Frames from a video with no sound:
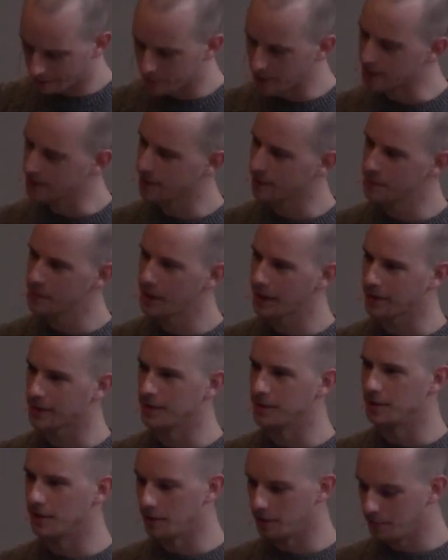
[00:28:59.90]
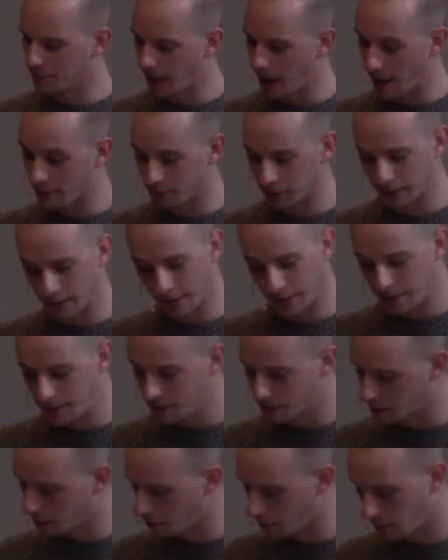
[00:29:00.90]
been subjected to him. Every
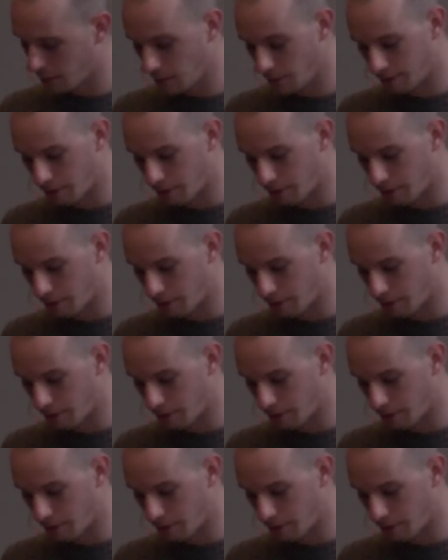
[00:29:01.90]
he's Lord